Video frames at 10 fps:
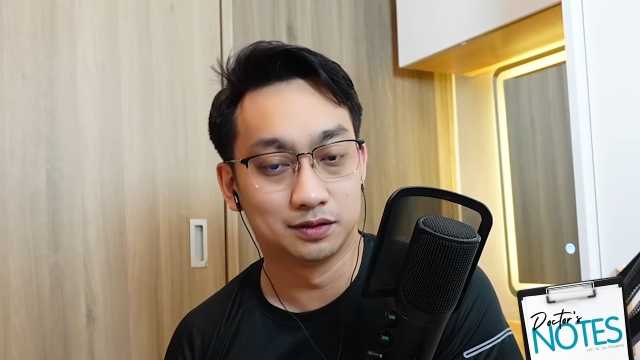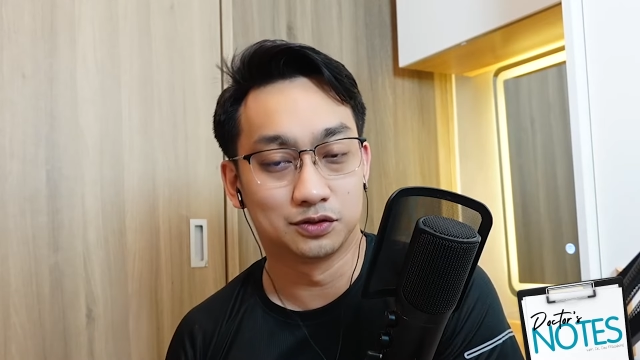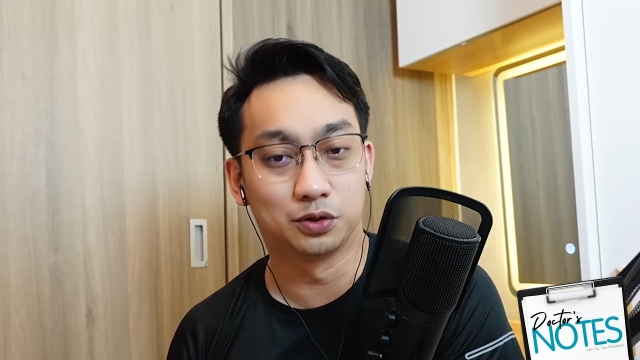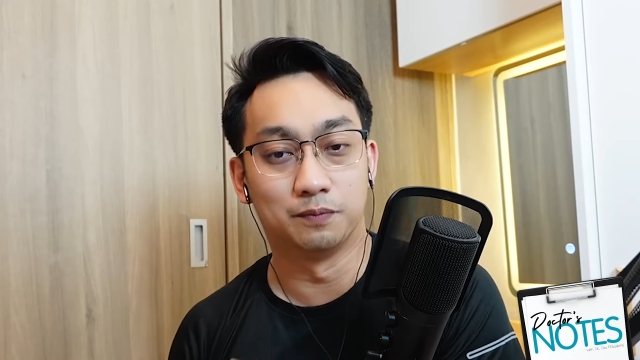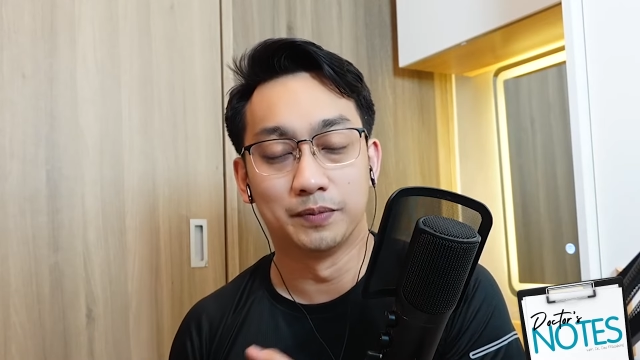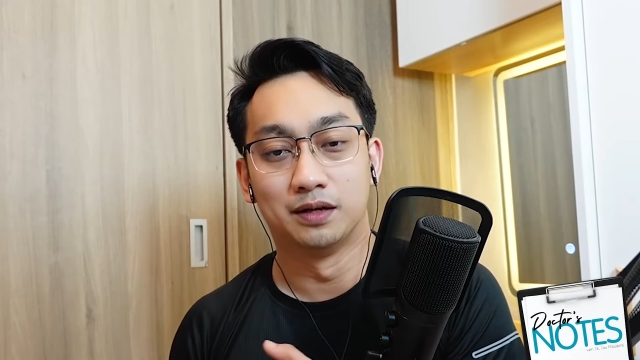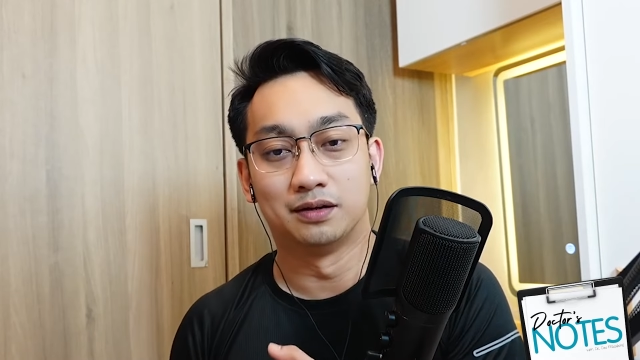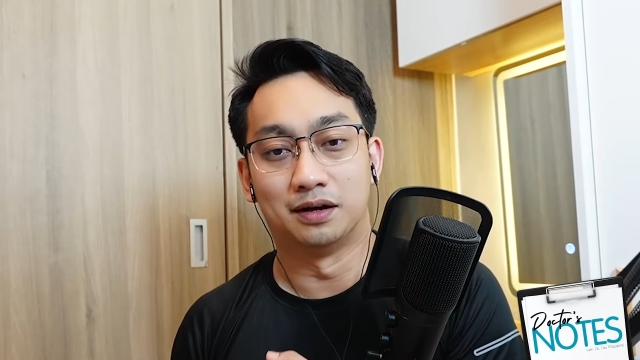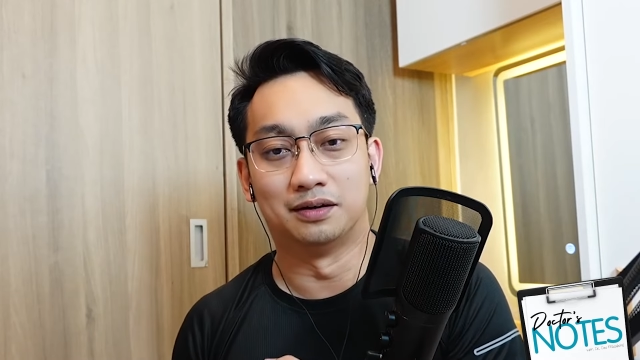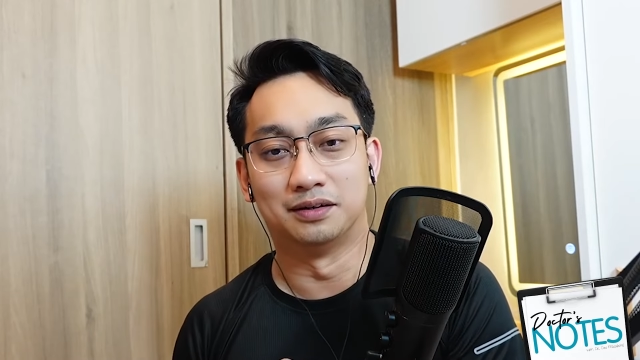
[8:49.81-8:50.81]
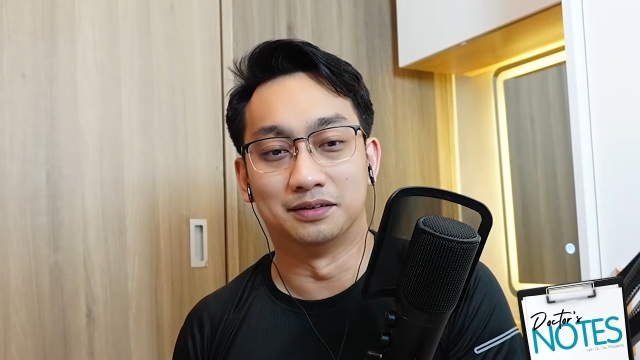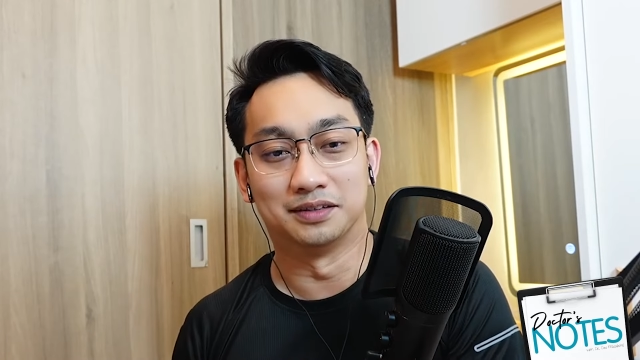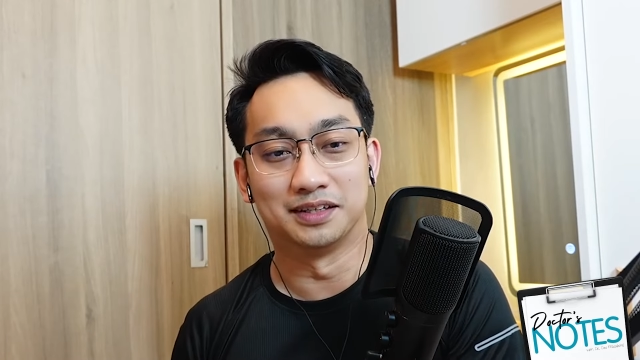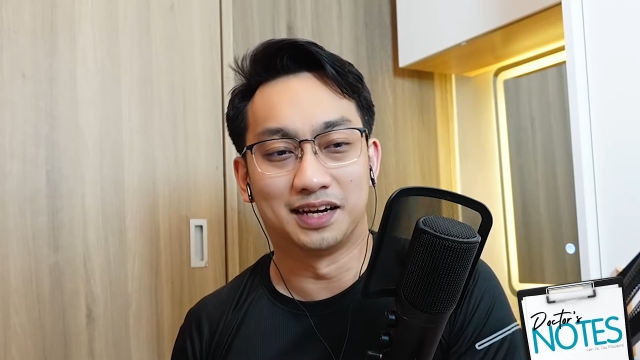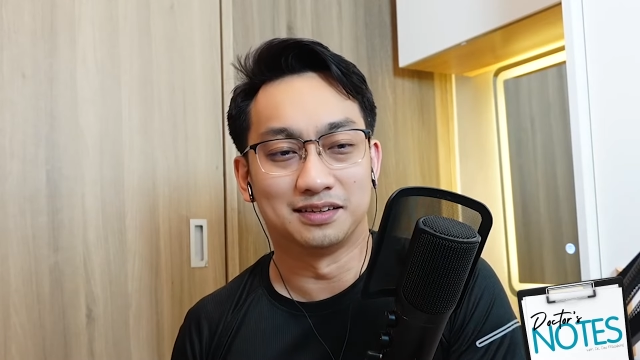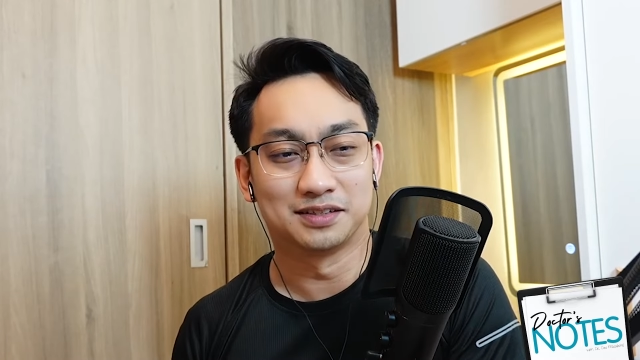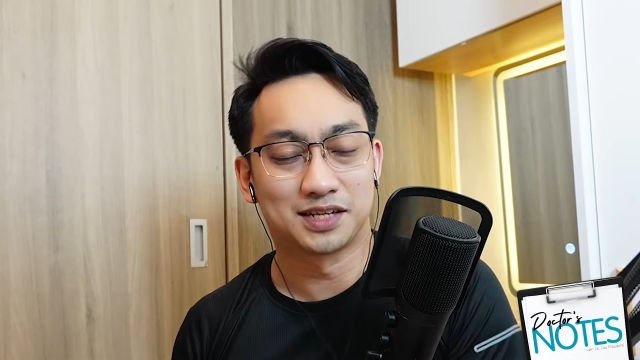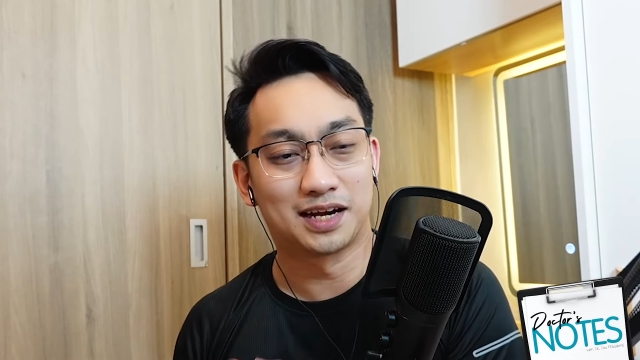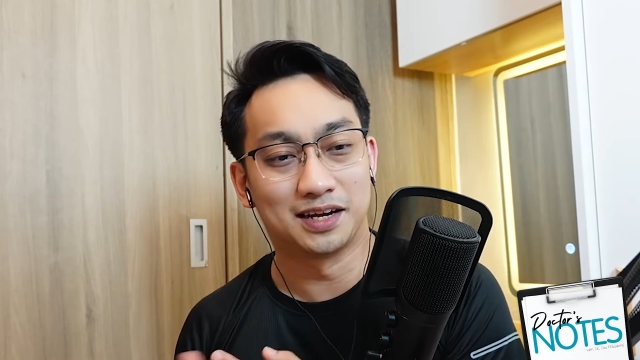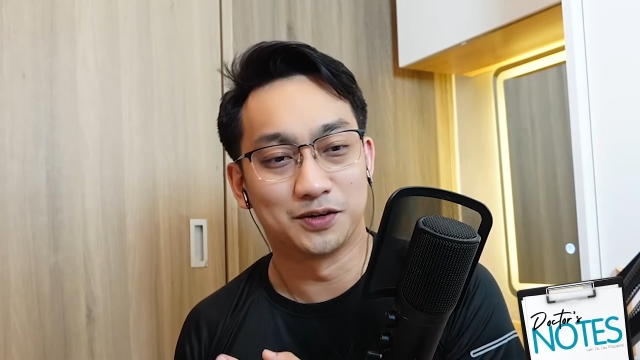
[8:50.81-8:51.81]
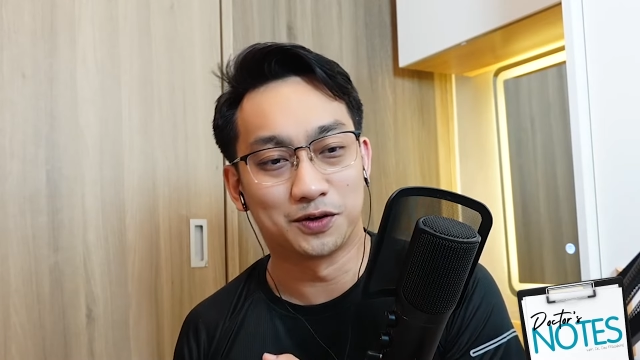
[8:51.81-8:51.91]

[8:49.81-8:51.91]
So sayang no,